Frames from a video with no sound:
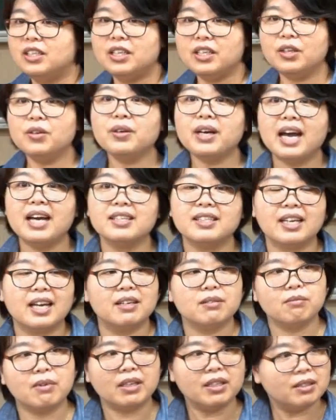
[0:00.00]
you guys
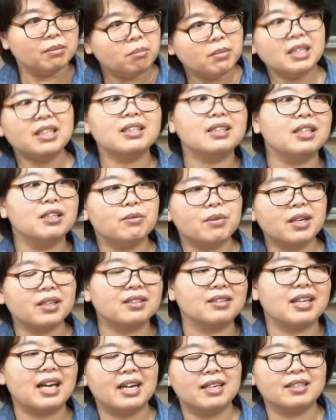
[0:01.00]
can immediately
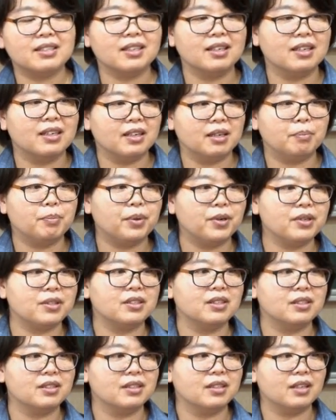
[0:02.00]
recognize a
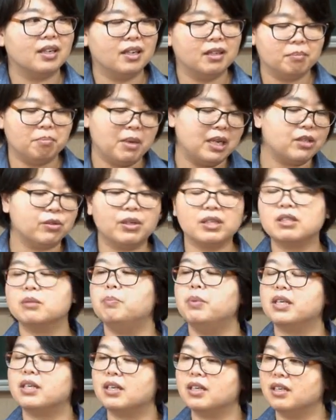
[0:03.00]
person, a Mandarin
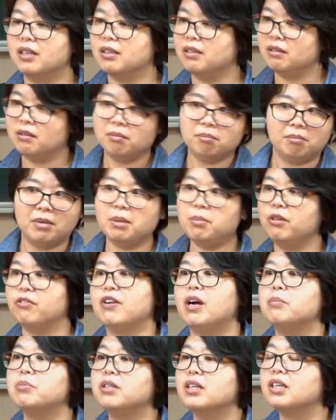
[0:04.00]
speaker, maybe
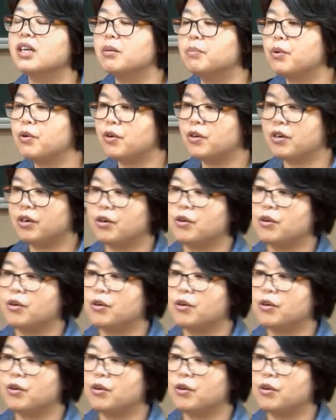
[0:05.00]
from Singapore